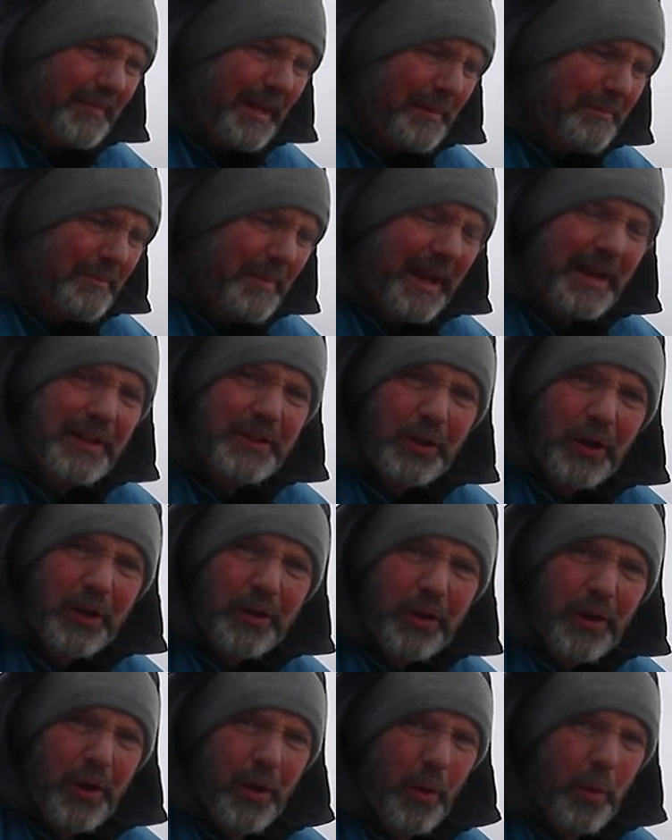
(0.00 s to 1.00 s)
may not
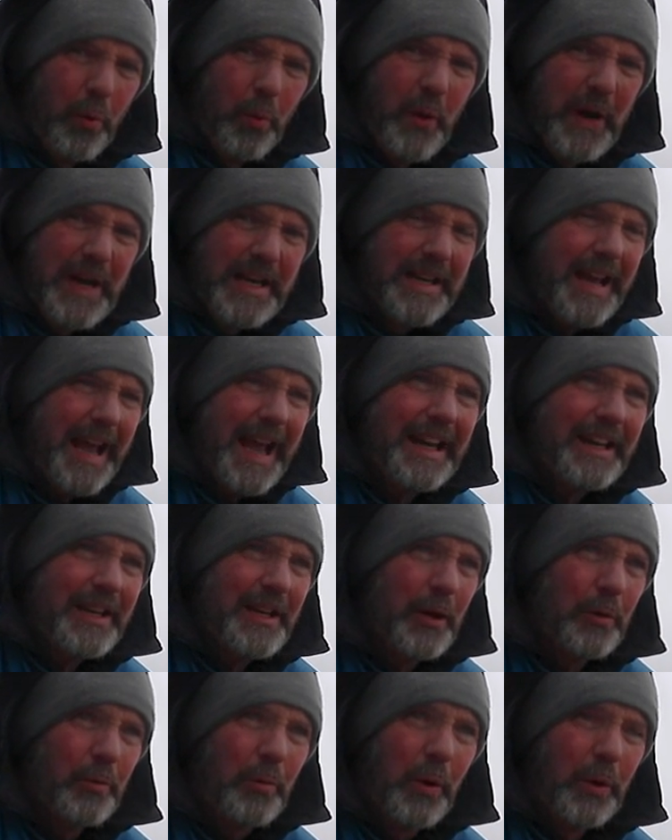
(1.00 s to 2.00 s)
win any
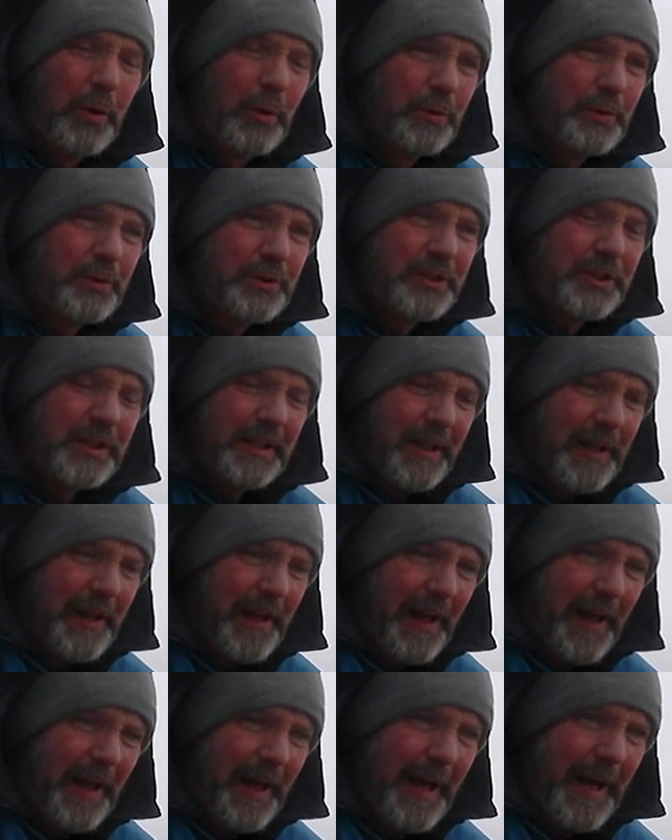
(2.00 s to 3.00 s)
awards,
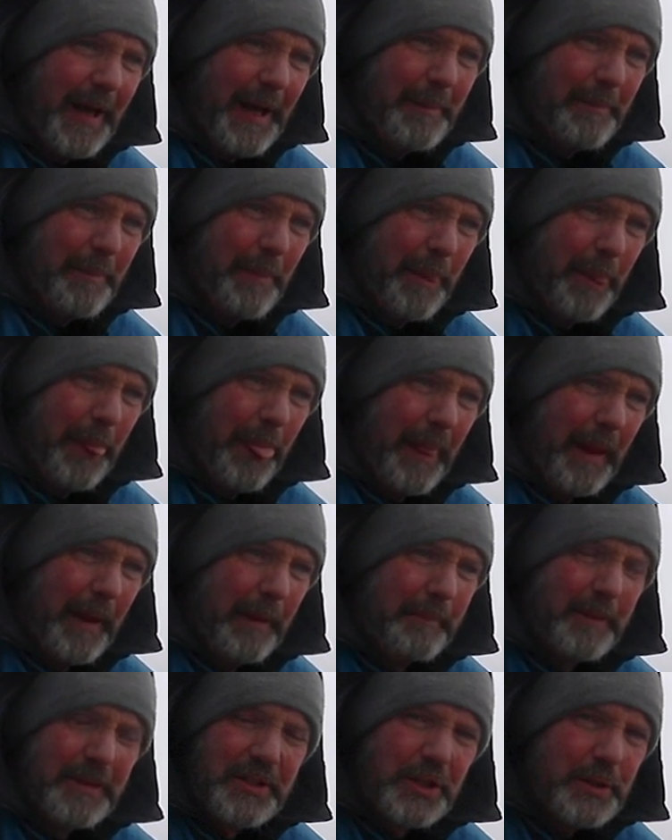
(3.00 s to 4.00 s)

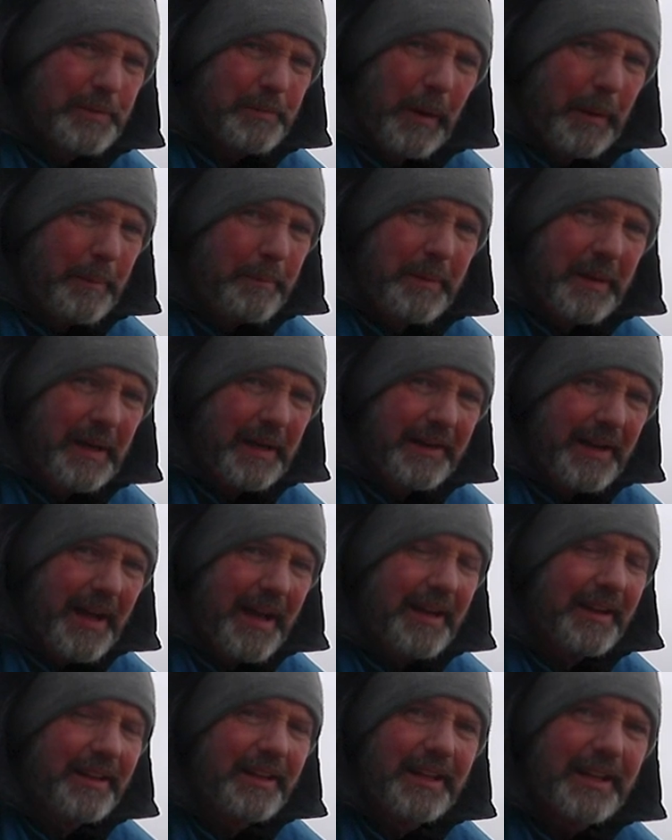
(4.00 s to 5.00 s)
but just by being
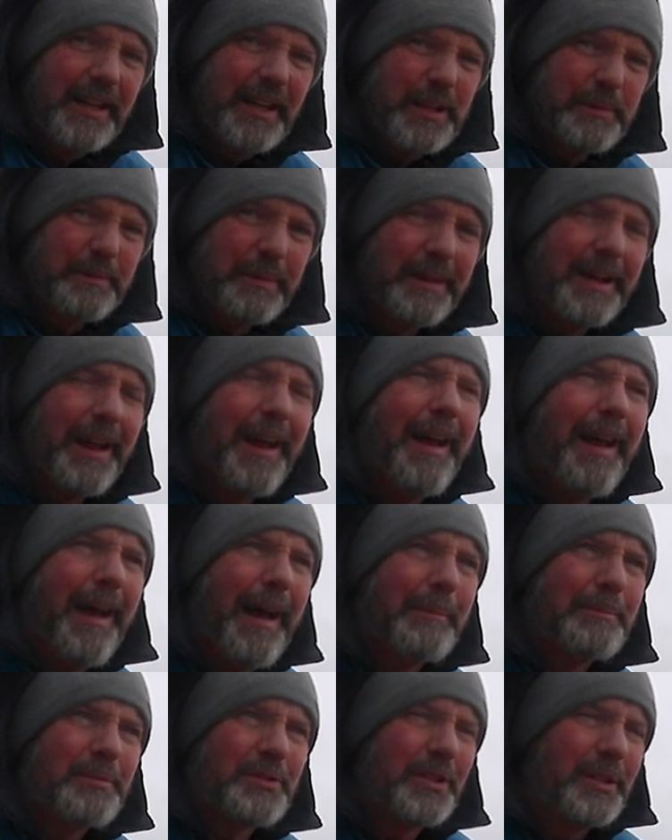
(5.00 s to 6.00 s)
out here has been
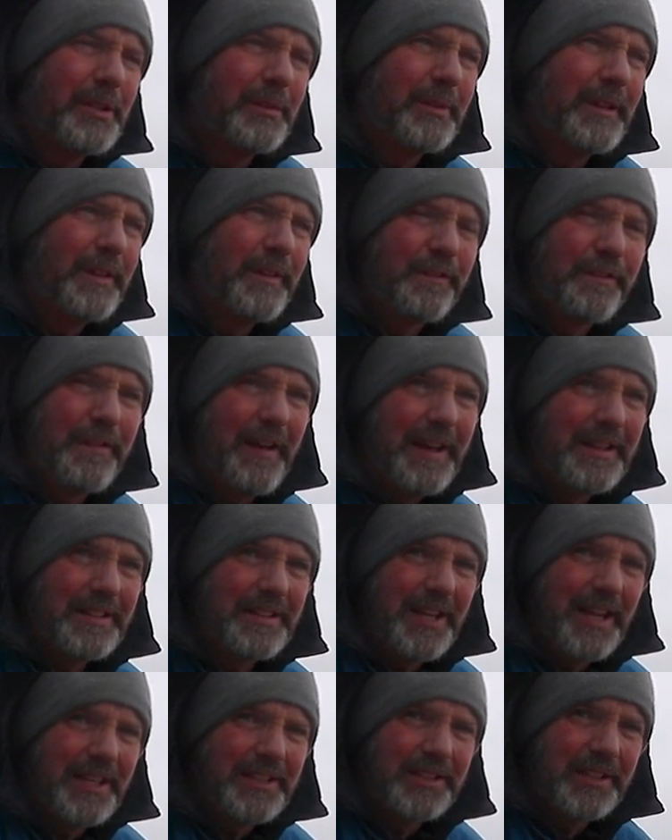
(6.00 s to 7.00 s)
absolutely
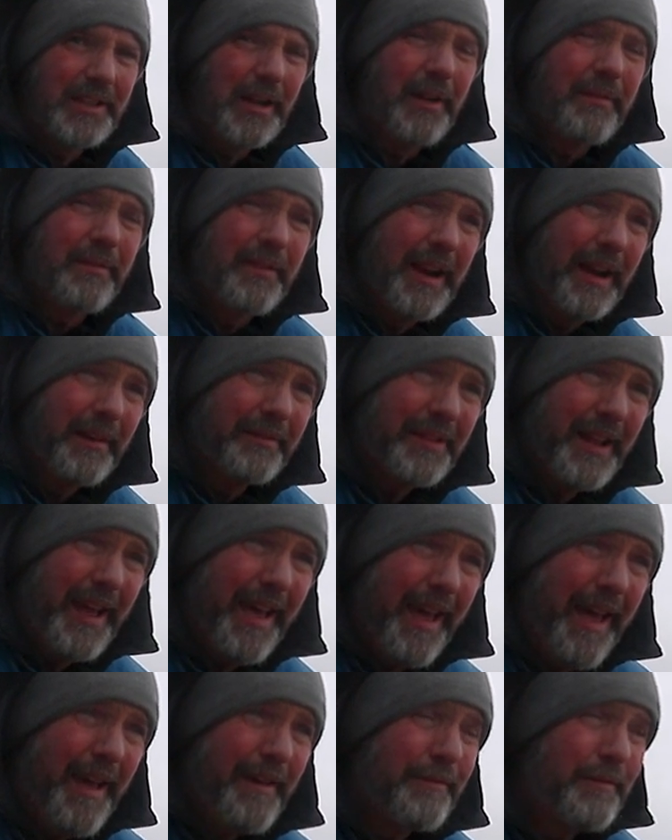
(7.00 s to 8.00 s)
fantastic. I've loved
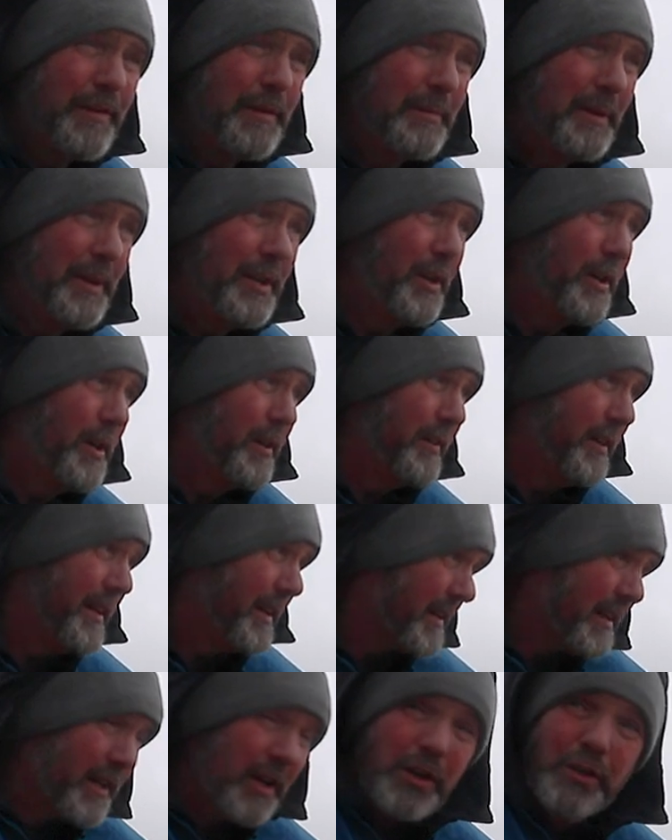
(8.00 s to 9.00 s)
every minute of it.
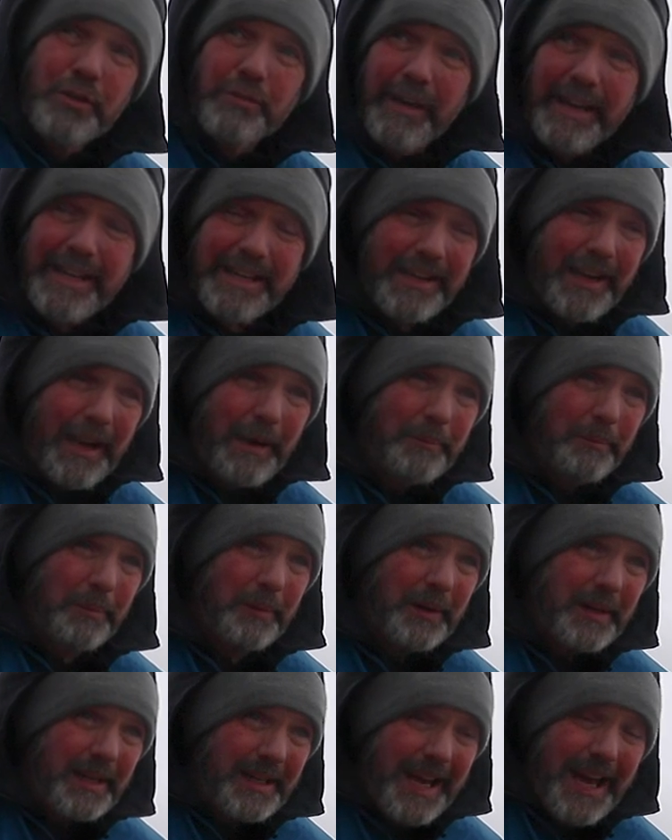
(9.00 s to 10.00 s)
Great
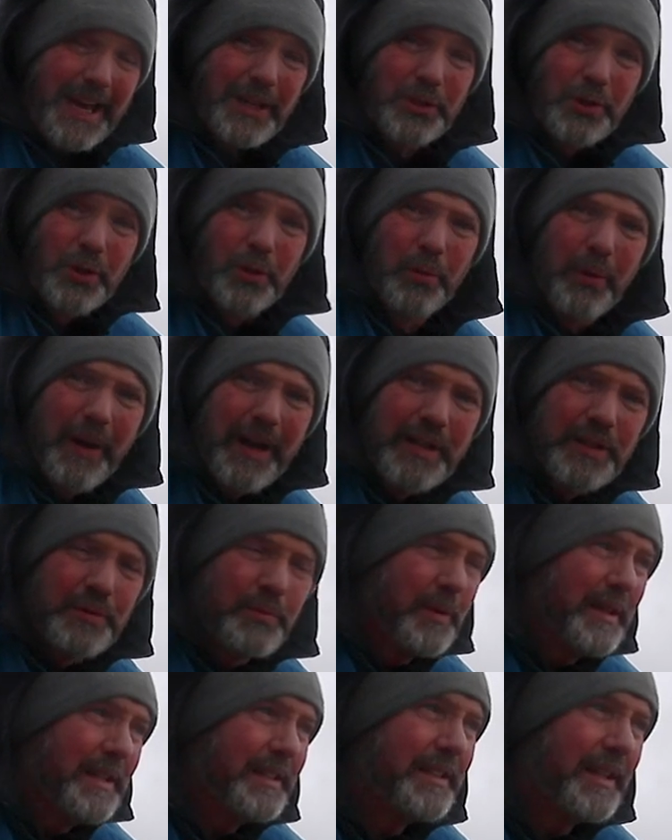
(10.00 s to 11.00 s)
company as always
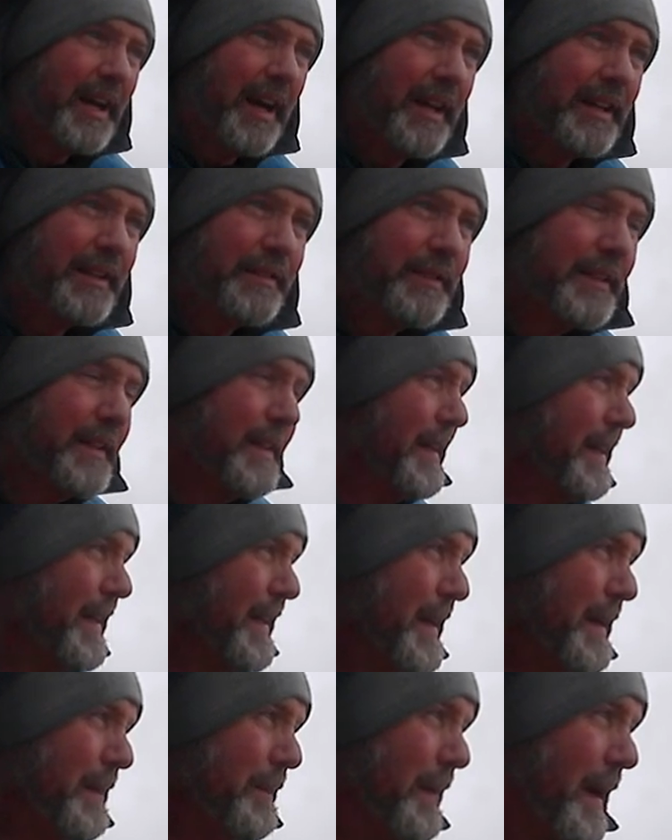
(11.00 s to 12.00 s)
with Dave,
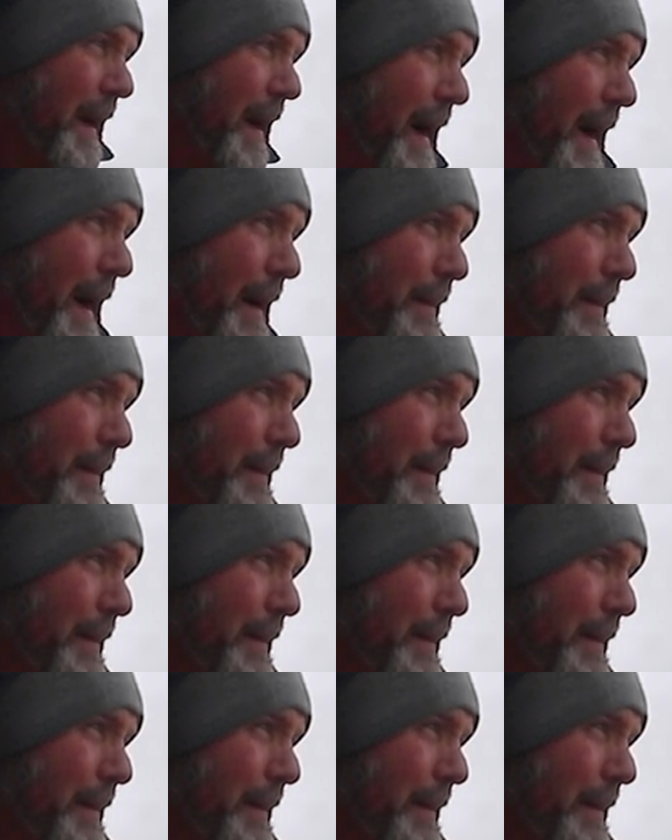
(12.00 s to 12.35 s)
but